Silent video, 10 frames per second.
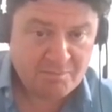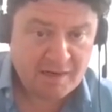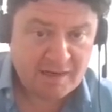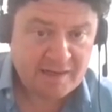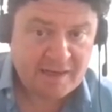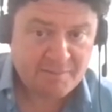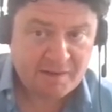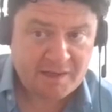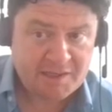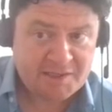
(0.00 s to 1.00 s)
planning
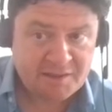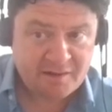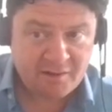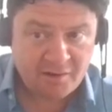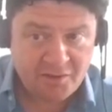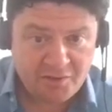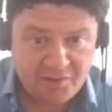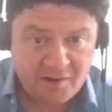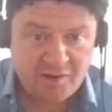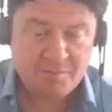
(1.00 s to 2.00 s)
application. And I
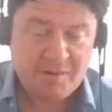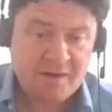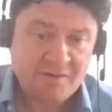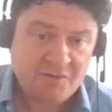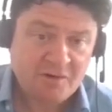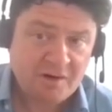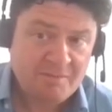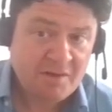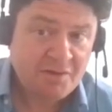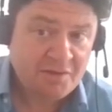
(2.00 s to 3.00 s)
think I'm out of
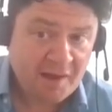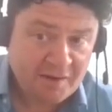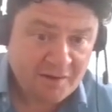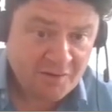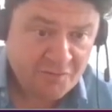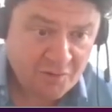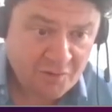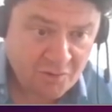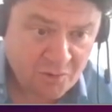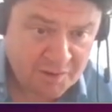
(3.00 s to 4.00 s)
time there. Thank you for
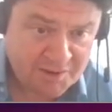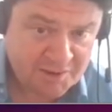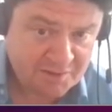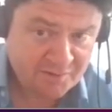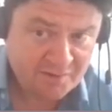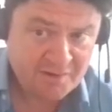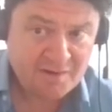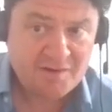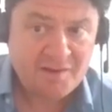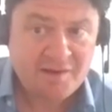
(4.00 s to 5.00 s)
your questions.
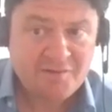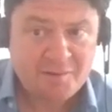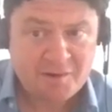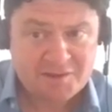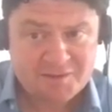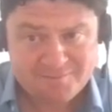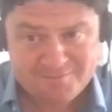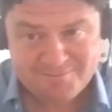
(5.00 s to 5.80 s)
Thank you very much.